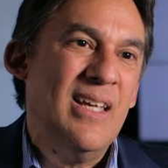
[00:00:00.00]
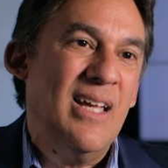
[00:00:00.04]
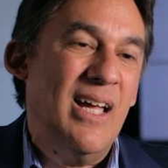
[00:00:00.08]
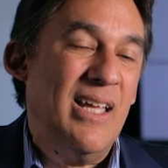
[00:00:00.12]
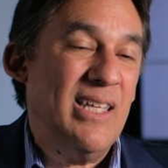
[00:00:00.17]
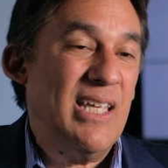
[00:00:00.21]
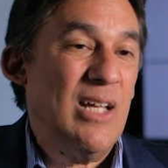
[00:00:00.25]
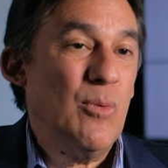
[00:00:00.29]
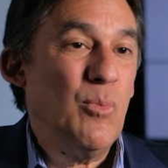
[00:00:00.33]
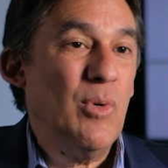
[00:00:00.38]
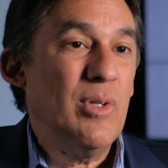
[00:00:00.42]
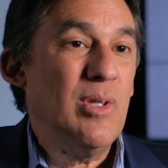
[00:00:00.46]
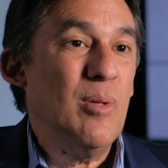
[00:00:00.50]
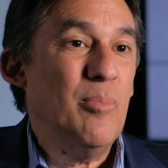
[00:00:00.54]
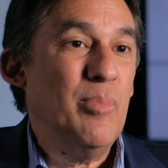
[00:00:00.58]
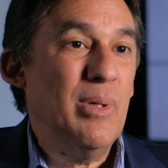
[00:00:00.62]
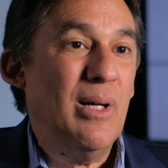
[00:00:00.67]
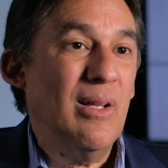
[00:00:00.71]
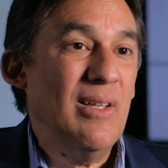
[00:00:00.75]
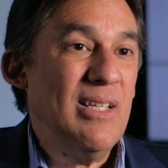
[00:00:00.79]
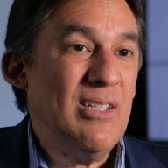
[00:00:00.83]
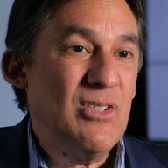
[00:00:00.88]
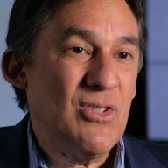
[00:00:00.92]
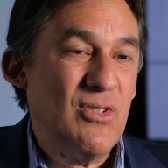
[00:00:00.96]
And then when the
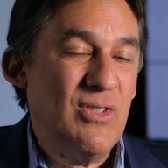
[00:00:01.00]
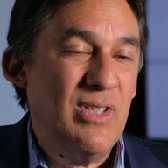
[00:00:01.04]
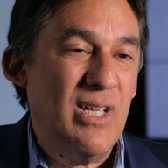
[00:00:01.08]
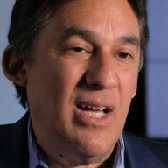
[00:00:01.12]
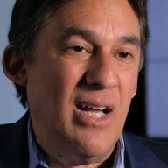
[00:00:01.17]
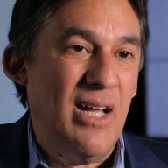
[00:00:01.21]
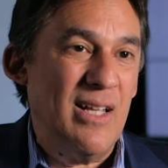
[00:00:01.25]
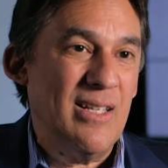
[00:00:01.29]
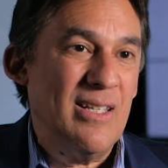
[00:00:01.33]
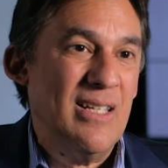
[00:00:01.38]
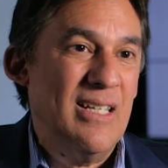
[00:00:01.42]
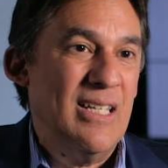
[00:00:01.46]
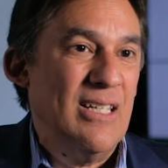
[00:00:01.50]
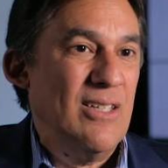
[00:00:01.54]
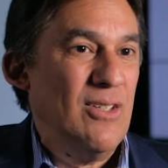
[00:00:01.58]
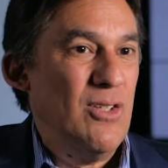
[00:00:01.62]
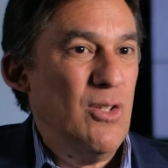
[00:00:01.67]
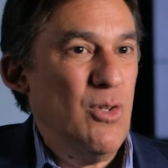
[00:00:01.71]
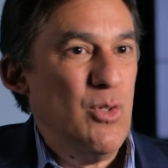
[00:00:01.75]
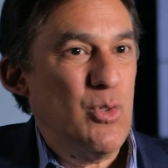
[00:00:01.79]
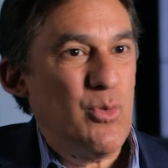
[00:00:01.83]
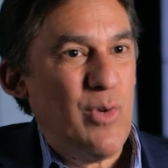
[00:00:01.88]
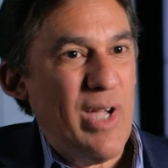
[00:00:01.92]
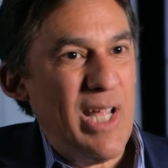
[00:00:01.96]
buildings are done,
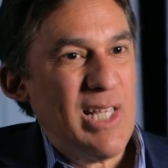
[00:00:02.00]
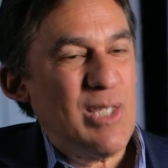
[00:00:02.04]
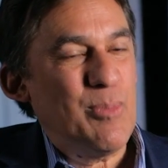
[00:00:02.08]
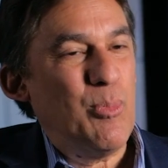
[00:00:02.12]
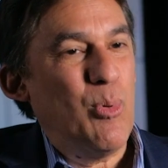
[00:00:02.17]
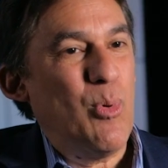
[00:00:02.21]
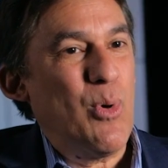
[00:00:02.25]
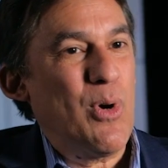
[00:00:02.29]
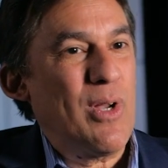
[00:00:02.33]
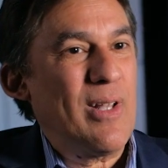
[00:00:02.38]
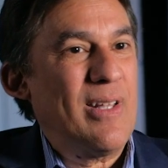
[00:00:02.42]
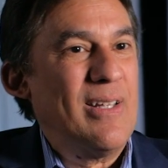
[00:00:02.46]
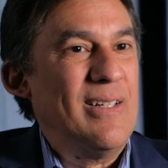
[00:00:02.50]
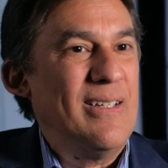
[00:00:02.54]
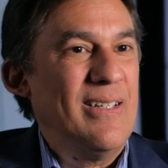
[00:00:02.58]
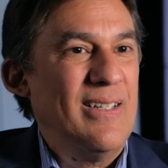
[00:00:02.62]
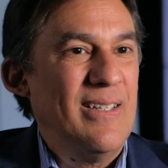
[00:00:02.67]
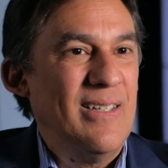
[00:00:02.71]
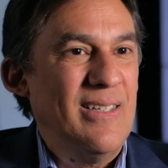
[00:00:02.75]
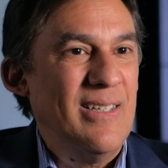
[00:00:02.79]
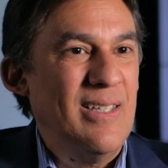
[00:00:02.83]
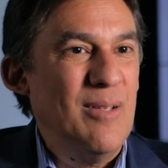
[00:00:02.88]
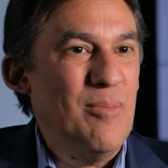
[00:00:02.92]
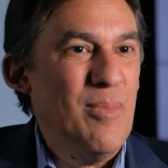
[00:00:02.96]
you transport
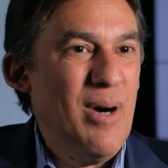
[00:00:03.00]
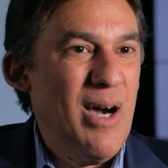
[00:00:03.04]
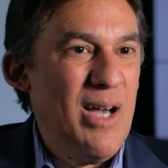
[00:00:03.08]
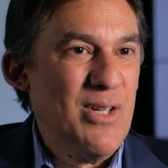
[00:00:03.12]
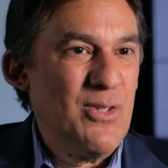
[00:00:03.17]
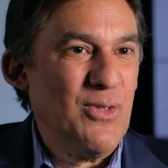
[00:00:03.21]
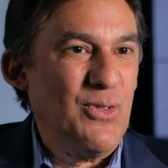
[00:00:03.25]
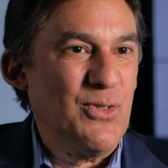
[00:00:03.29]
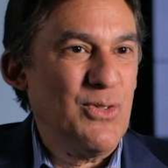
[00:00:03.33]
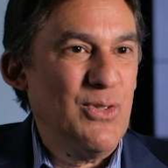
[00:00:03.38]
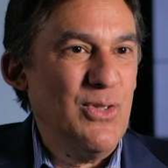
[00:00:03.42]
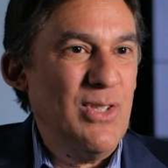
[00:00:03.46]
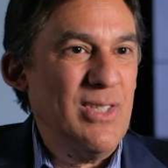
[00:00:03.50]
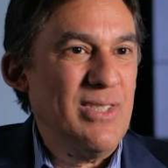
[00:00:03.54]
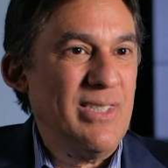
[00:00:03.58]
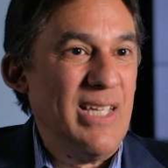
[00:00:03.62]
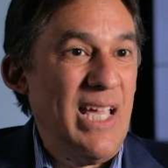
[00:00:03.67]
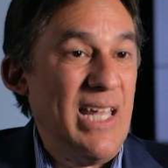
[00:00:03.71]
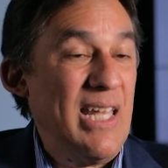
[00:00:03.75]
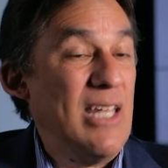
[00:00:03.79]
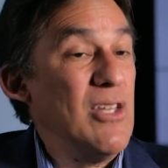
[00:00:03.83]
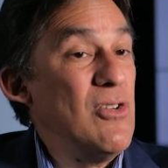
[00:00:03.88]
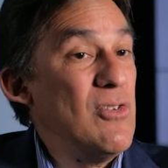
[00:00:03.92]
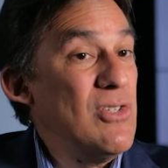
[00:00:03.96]
the modules to the
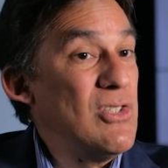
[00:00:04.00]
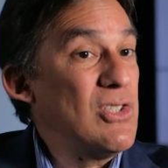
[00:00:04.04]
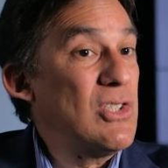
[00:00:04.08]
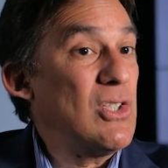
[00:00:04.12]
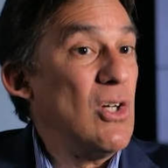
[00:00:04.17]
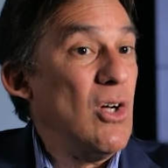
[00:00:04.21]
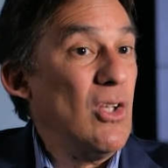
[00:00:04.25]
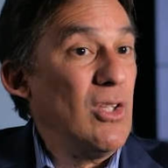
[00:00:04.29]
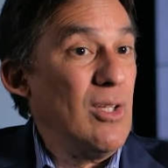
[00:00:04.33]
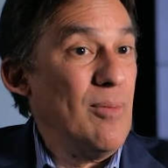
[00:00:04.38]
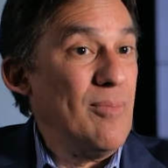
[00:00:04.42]
site and you install